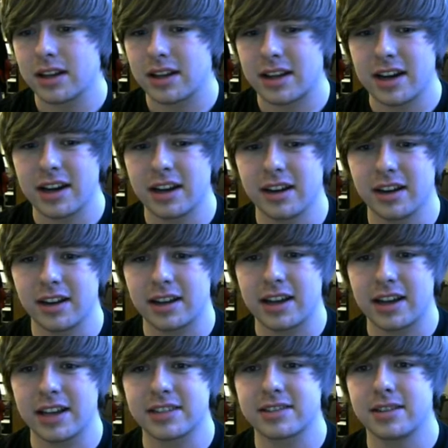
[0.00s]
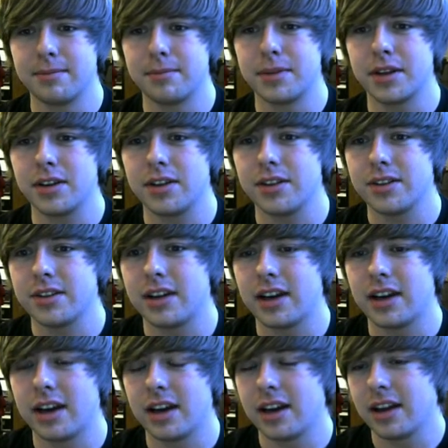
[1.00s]
kind of custom build
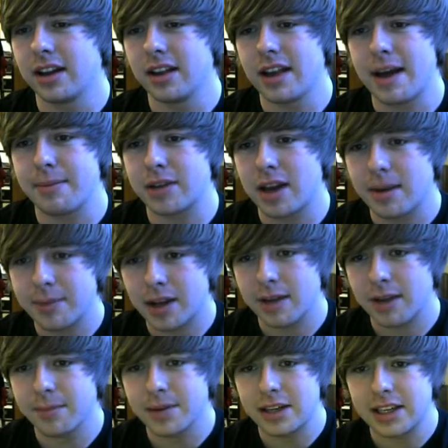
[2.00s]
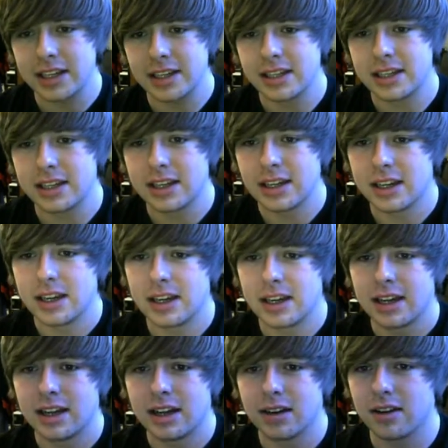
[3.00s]
laptop company,
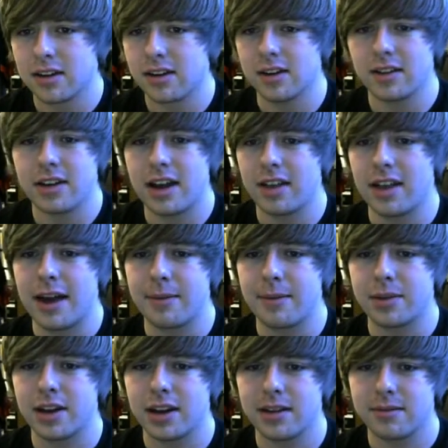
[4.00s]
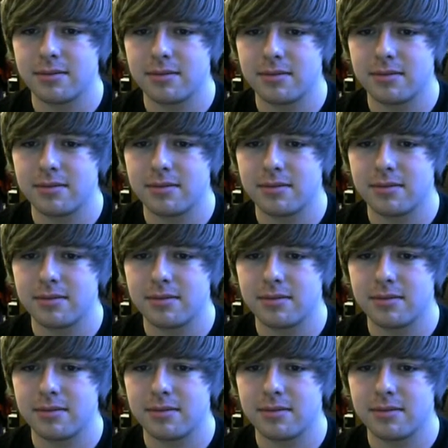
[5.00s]
or not laptop.